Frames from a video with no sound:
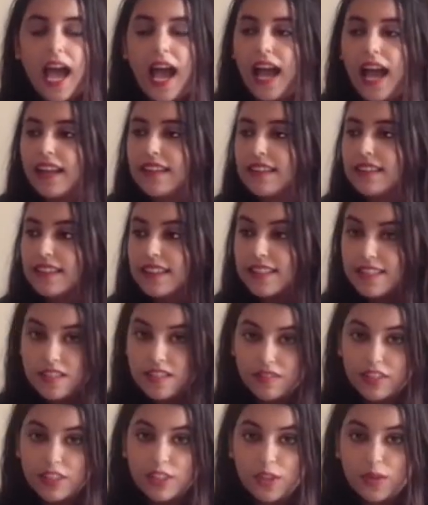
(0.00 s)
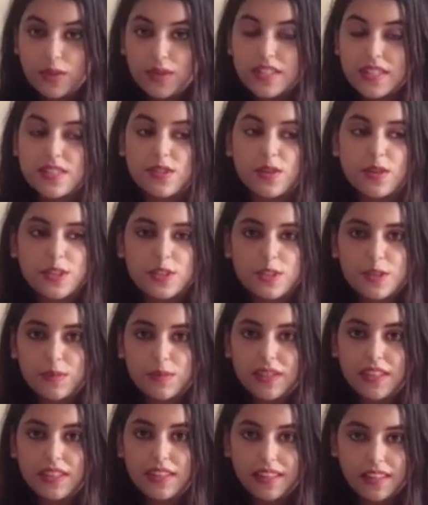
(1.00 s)
And this video is going to
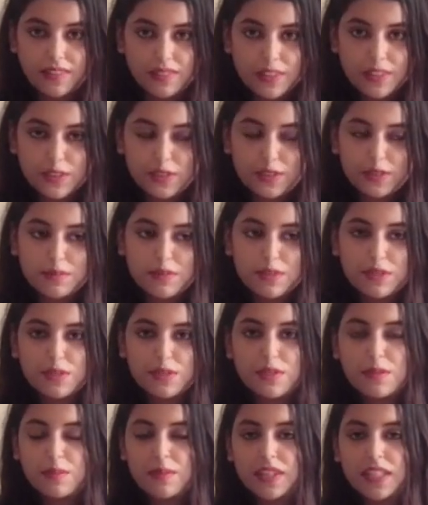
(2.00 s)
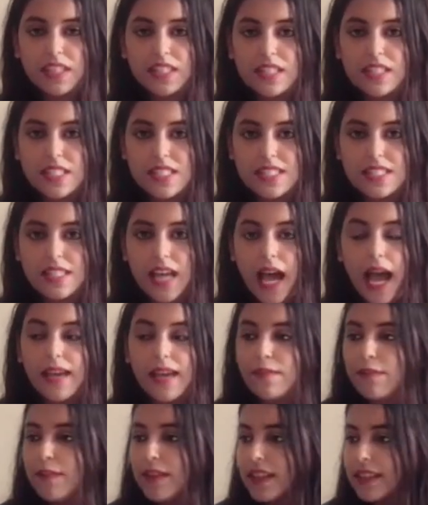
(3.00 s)
be a living room tour because I
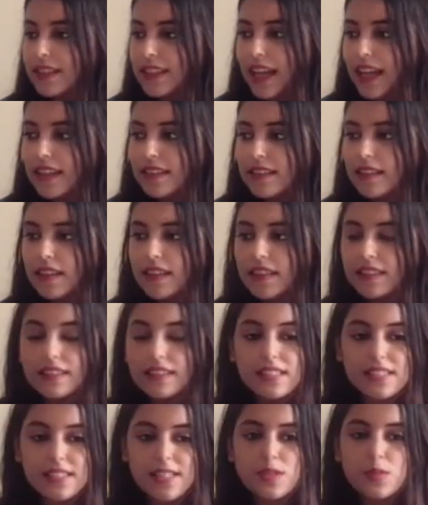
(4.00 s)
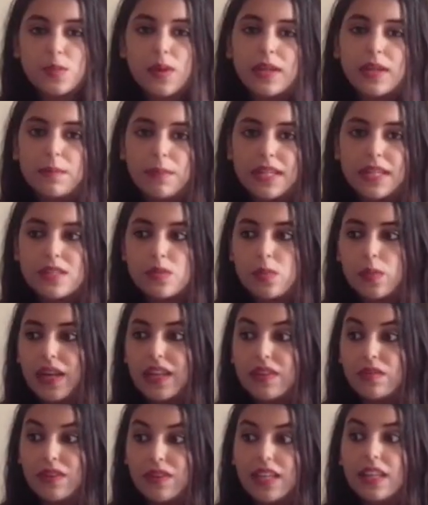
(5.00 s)
feel that this is one place
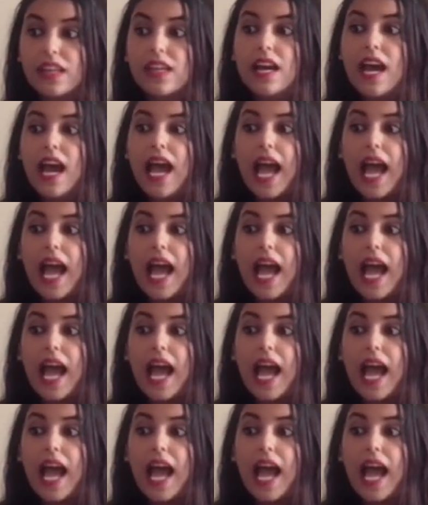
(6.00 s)
where we